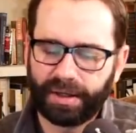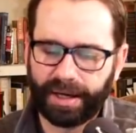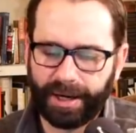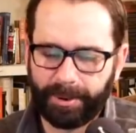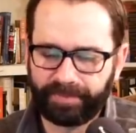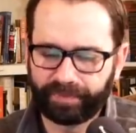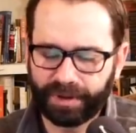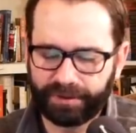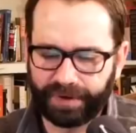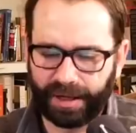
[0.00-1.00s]
um,
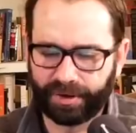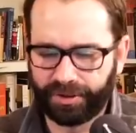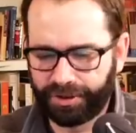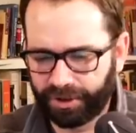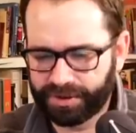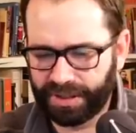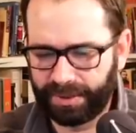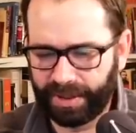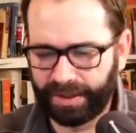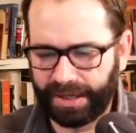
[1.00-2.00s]
filed on Thursday
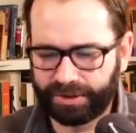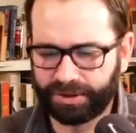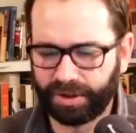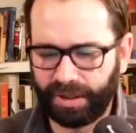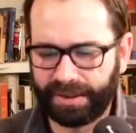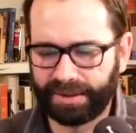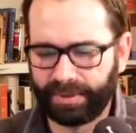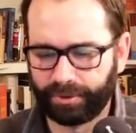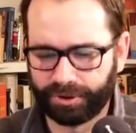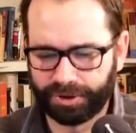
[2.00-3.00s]
by the National Anti
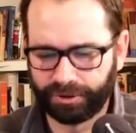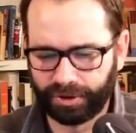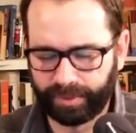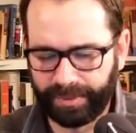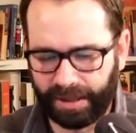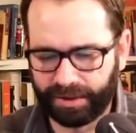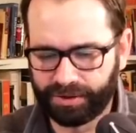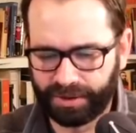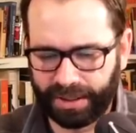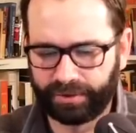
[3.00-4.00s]
Abortion Group
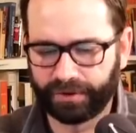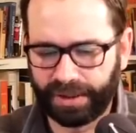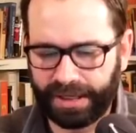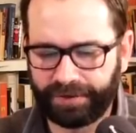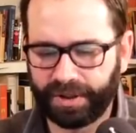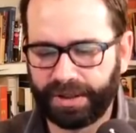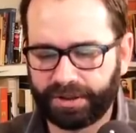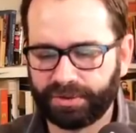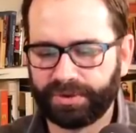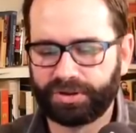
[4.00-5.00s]
Americans United for Life in
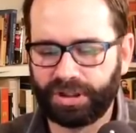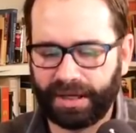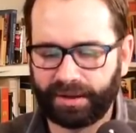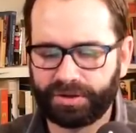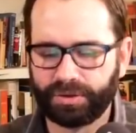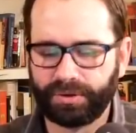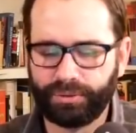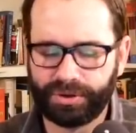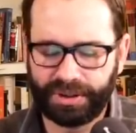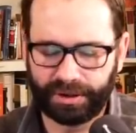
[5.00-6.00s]
connection with a challenge to a
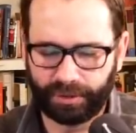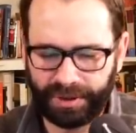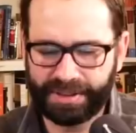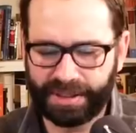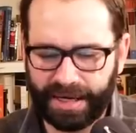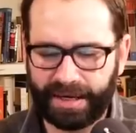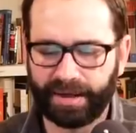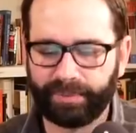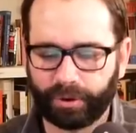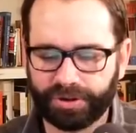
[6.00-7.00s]

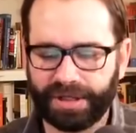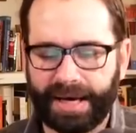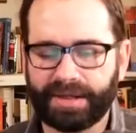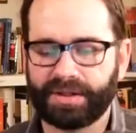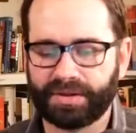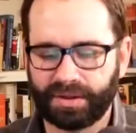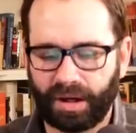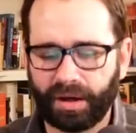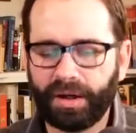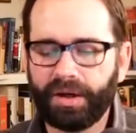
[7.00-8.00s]
Louisiana abortion access
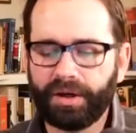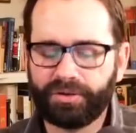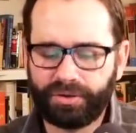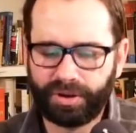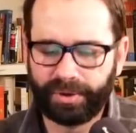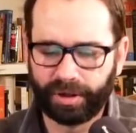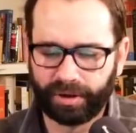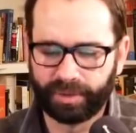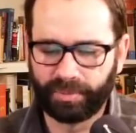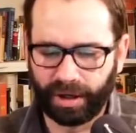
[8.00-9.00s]
law due to be
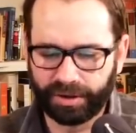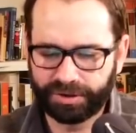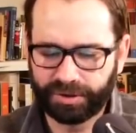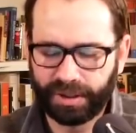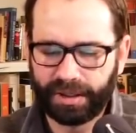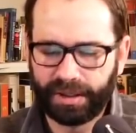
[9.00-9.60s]
heard in March.